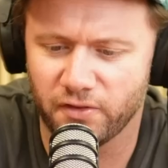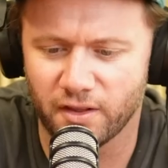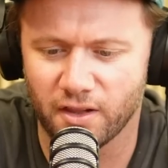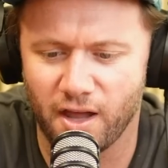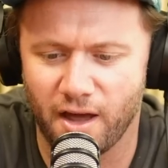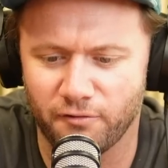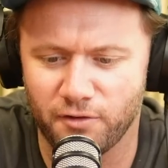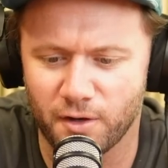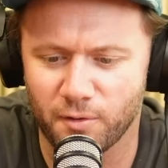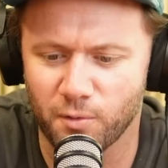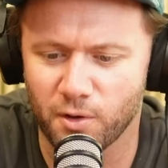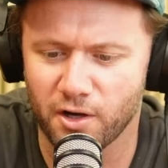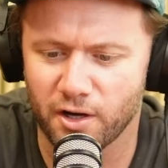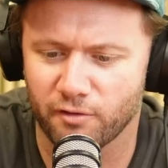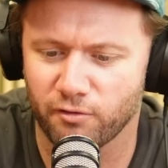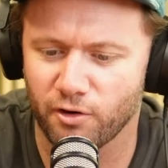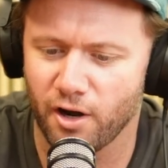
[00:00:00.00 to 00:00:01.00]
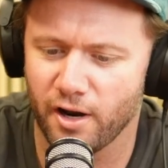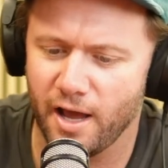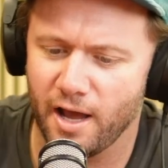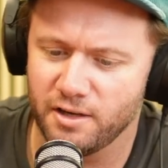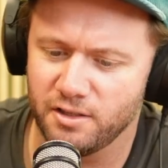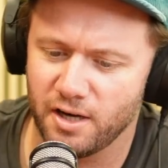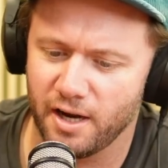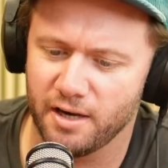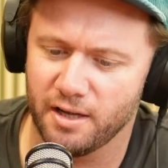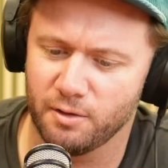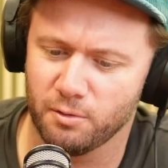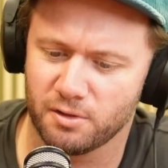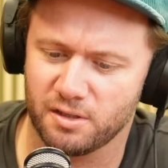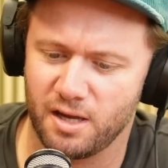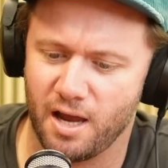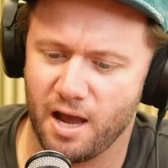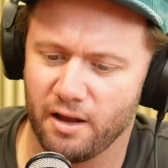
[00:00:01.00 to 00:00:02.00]
Love your work. Righto, JD,
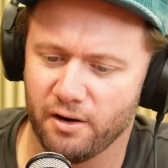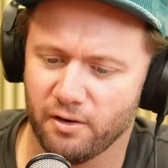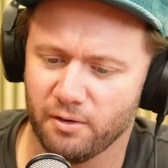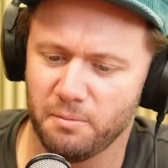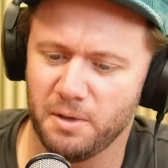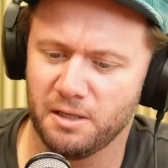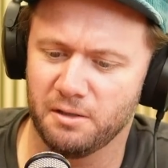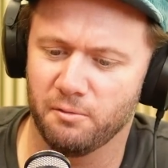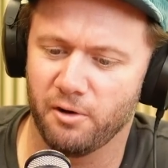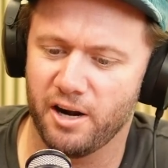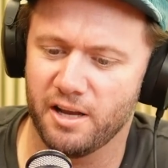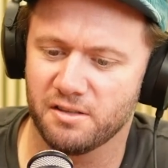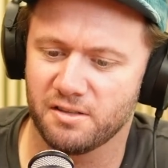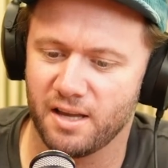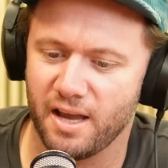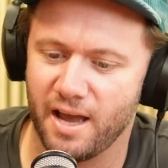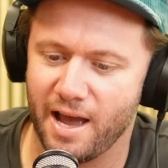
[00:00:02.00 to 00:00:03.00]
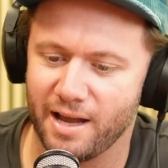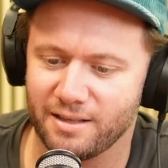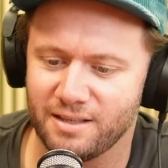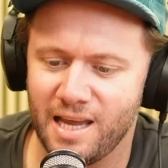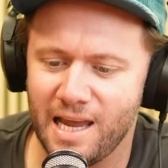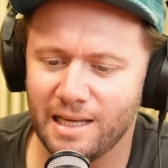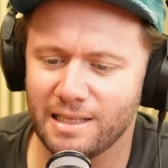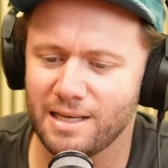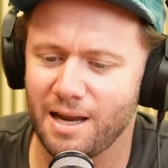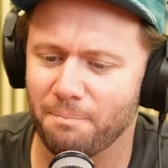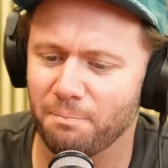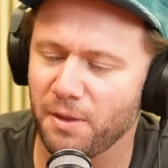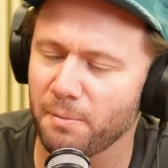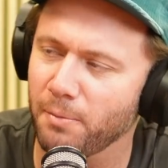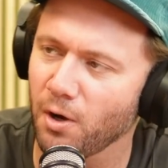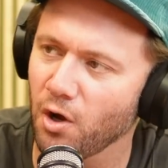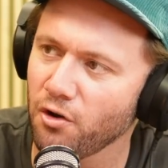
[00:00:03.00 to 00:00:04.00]
what's going on? MinRes ticked up
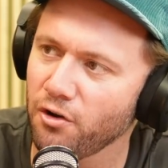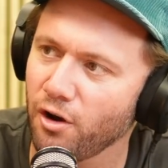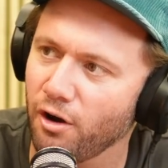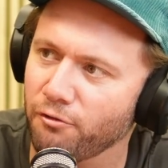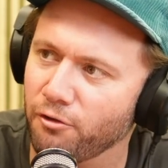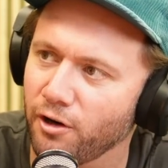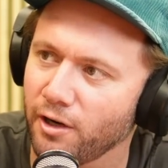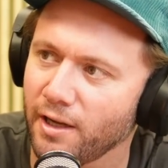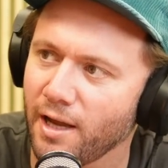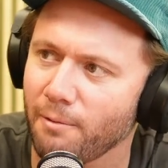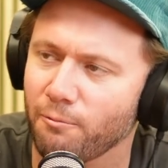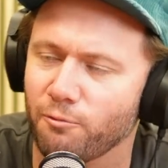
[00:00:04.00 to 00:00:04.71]
the bond offering up